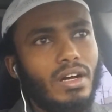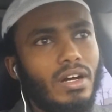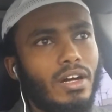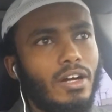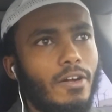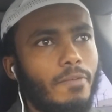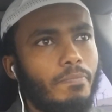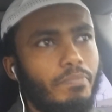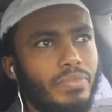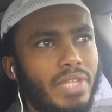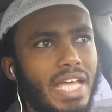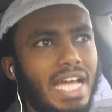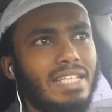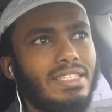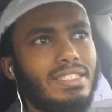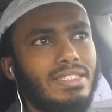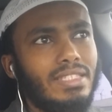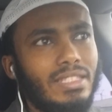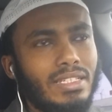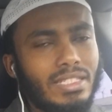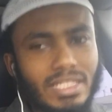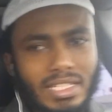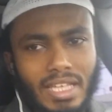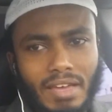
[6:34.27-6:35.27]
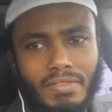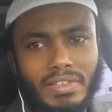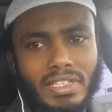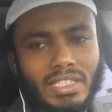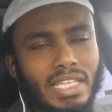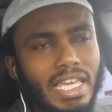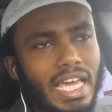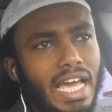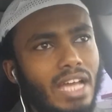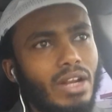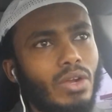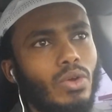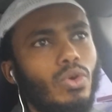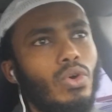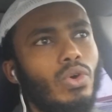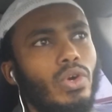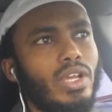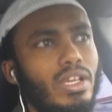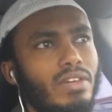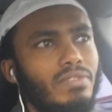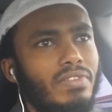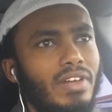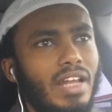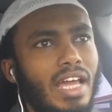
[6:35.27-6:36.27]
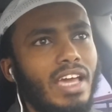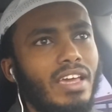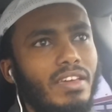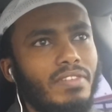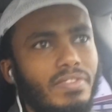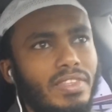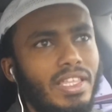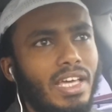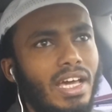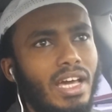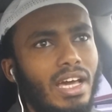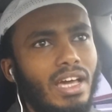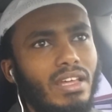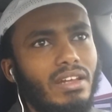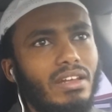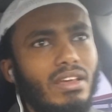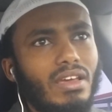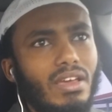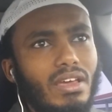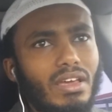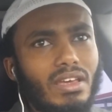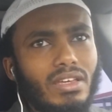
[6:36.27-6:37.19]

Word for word: Um, that's the seventh category of life that